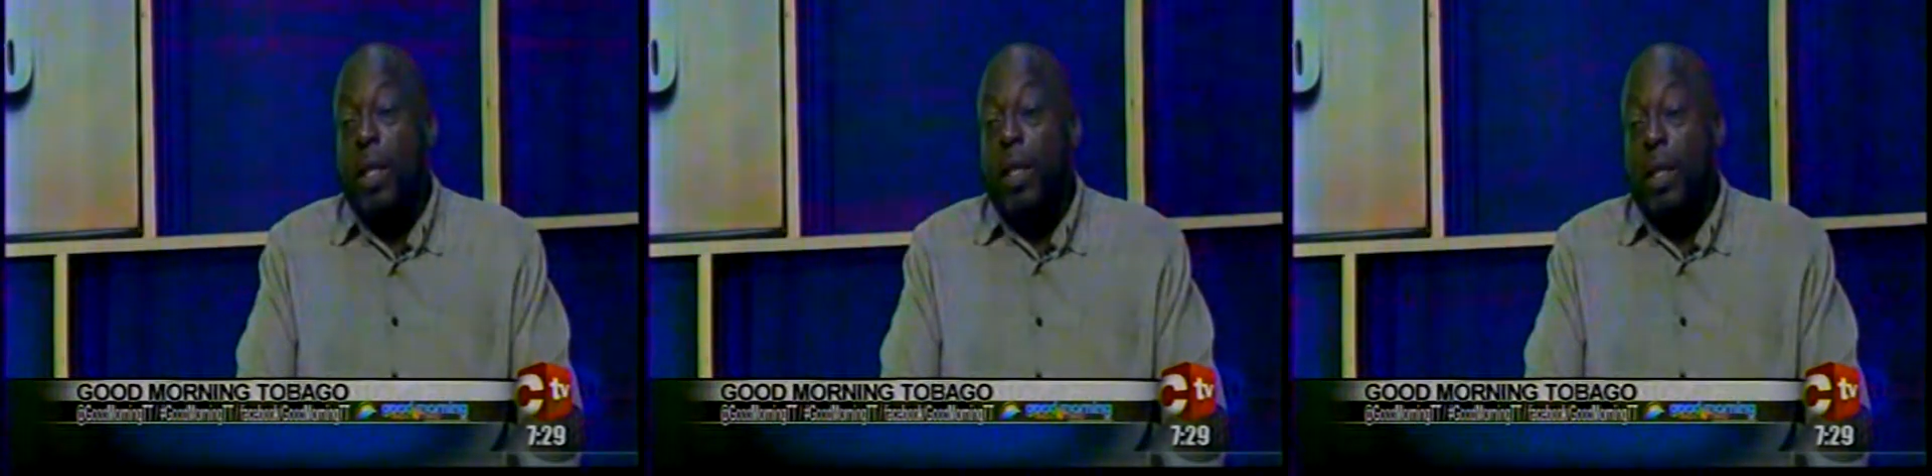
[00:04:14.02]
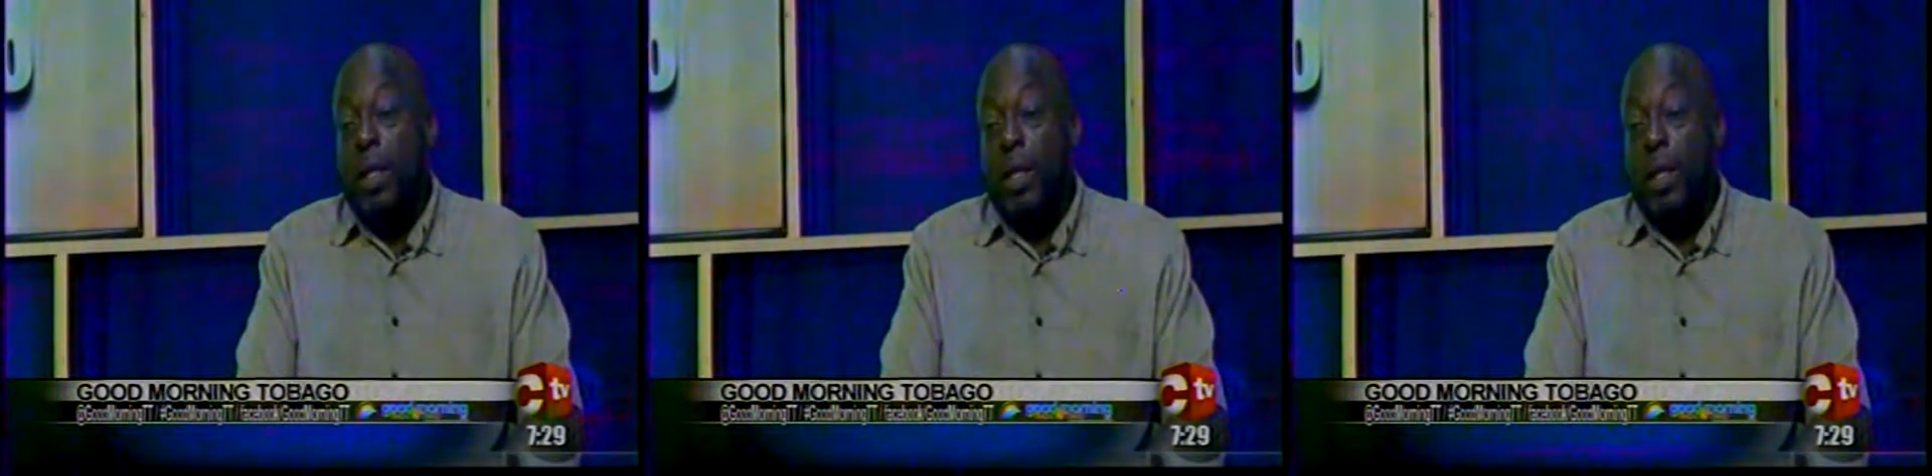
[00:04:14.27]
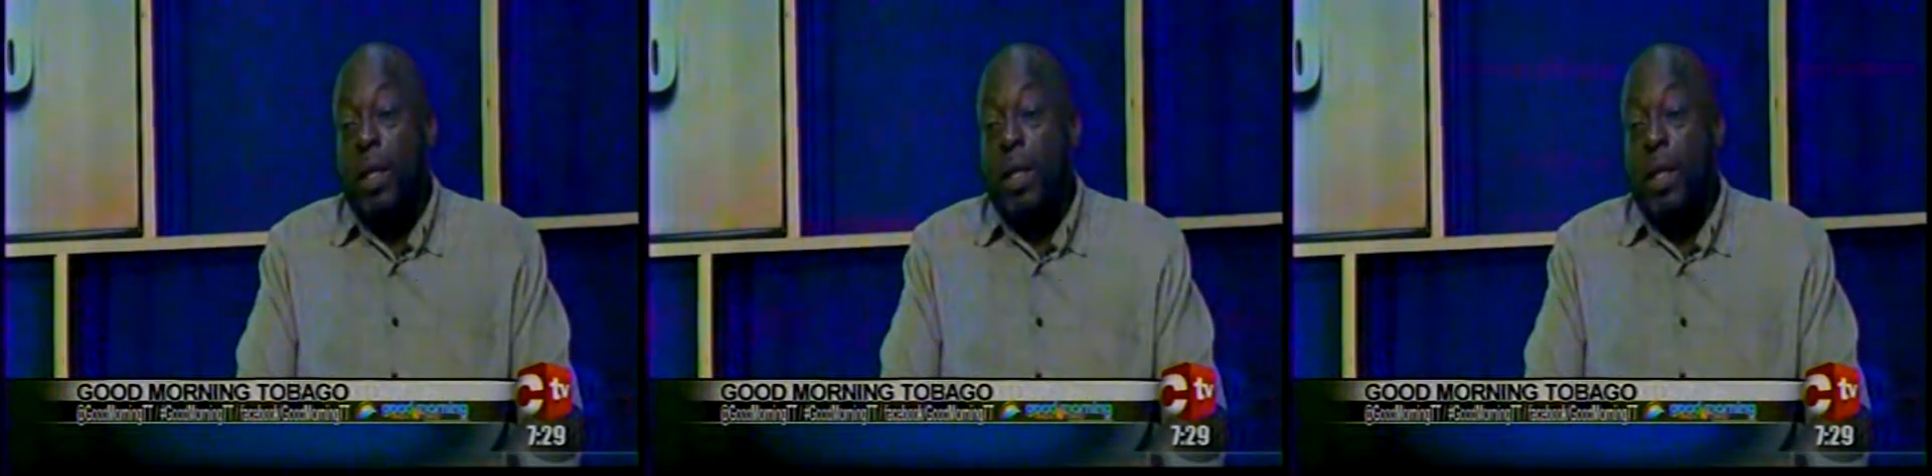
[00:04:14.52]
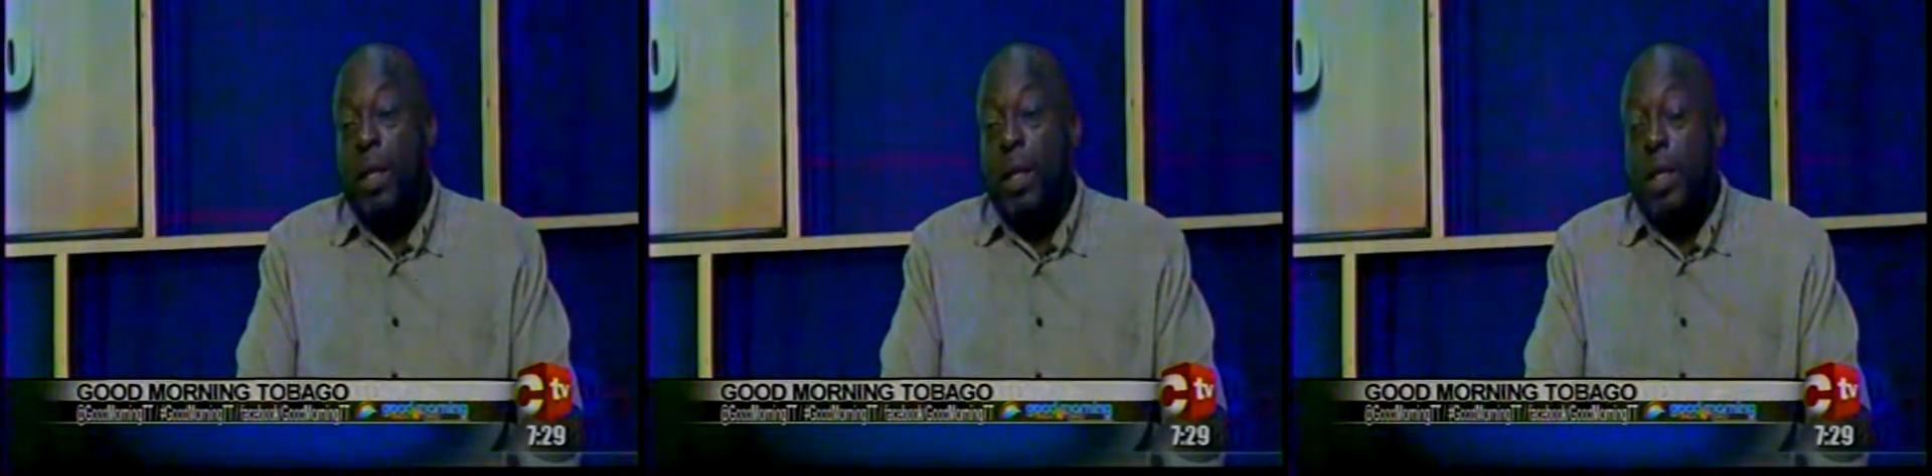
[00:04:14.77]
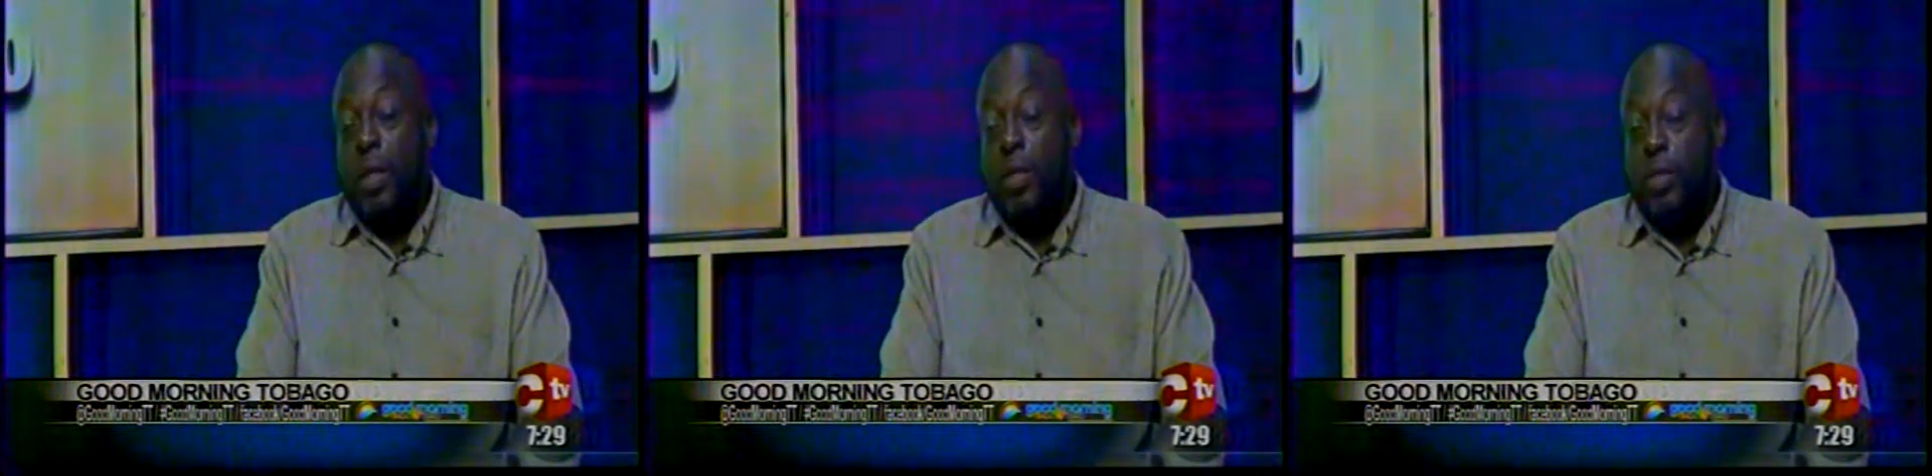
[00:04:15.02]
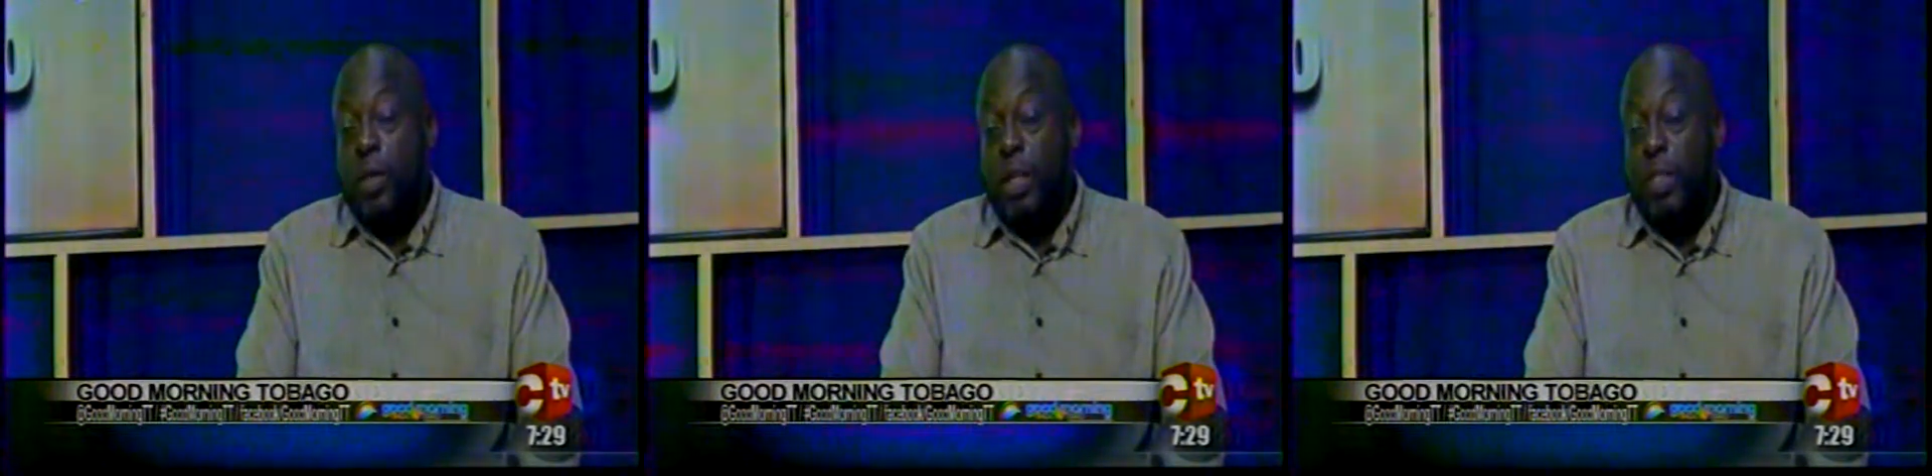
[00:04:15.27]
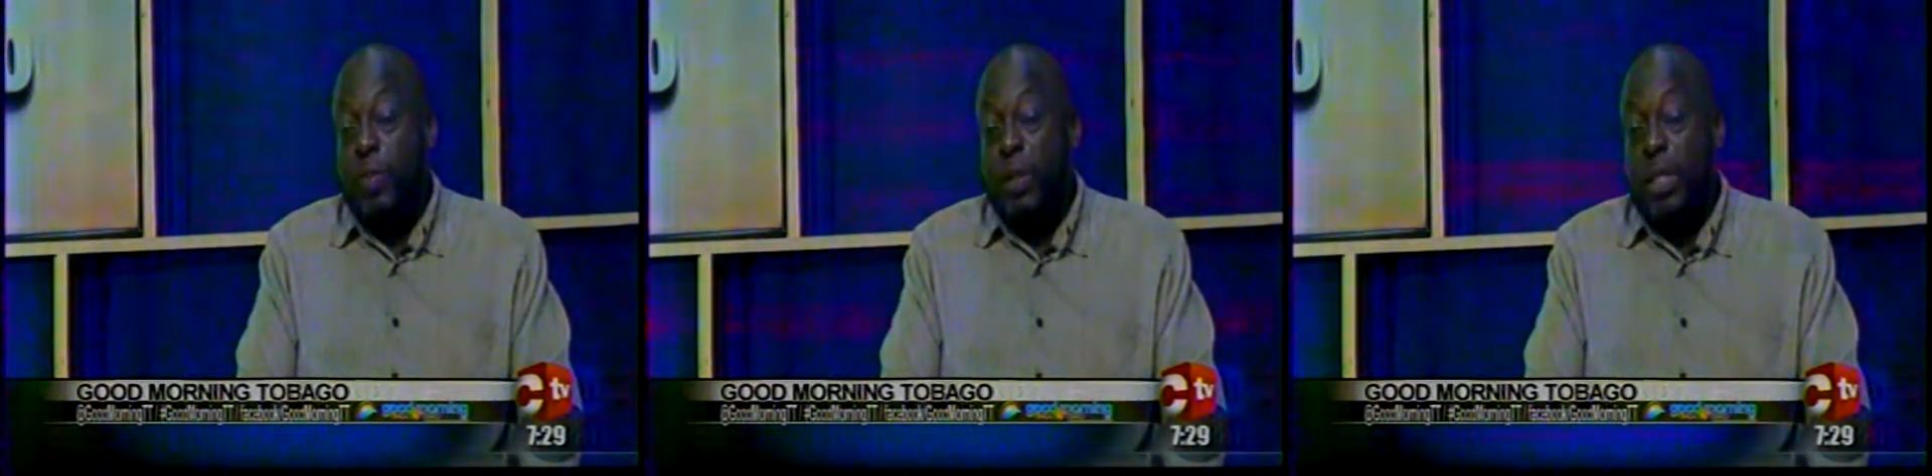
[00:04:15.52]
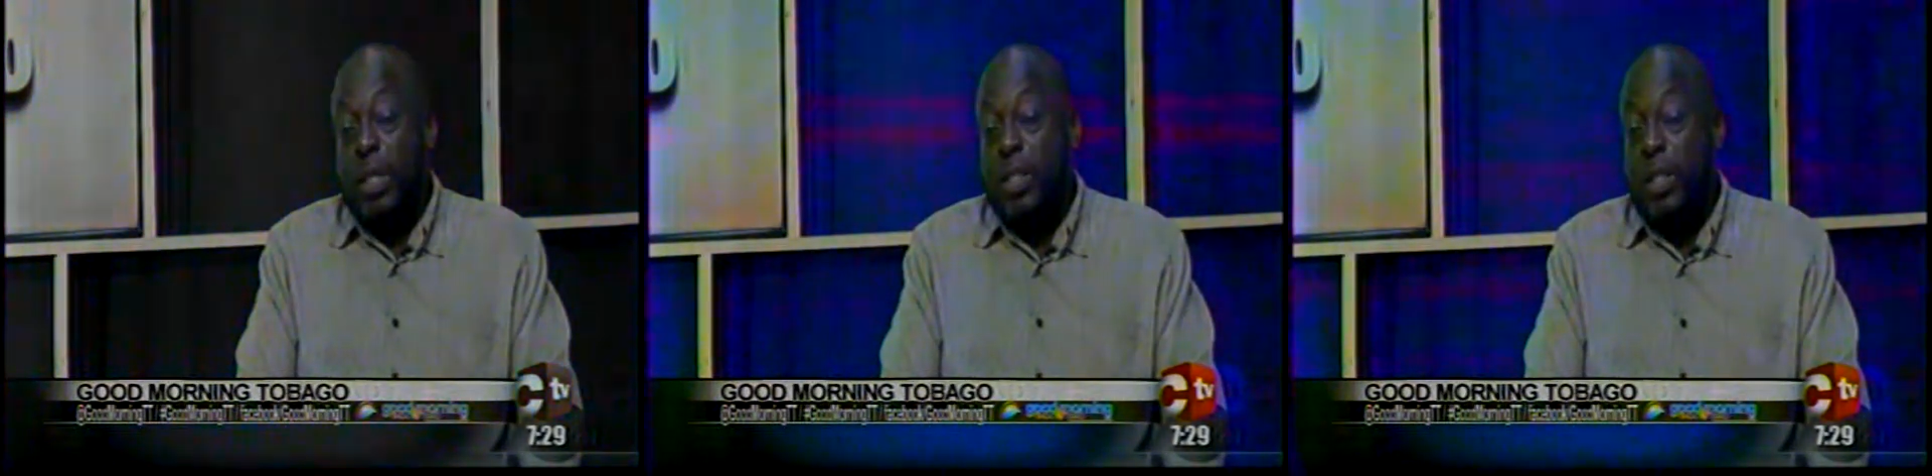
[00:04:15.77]
The
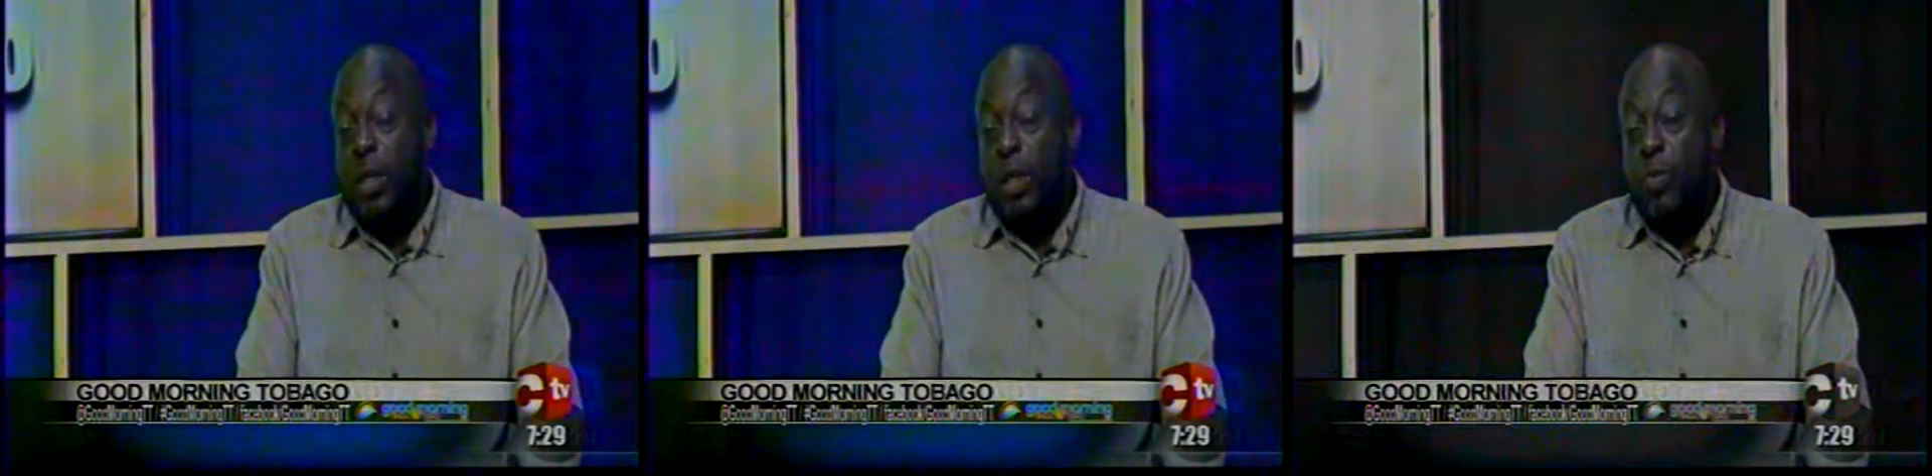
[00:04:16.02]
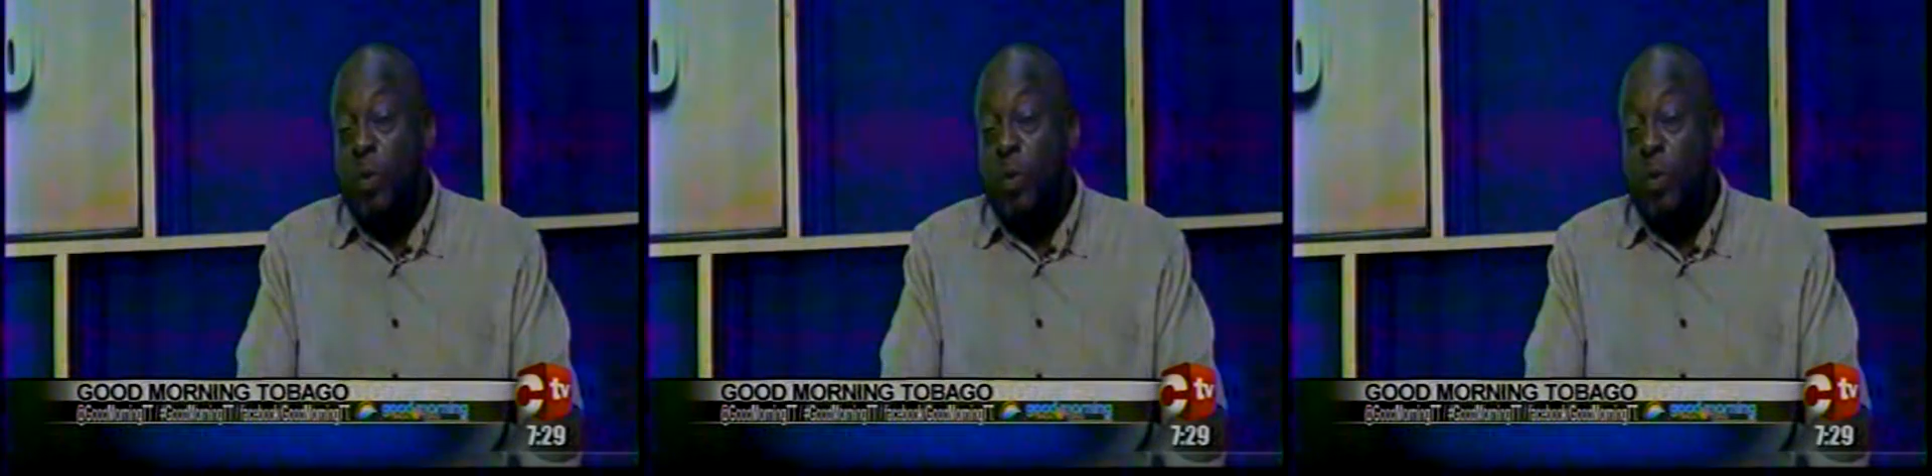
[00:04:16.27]
transportation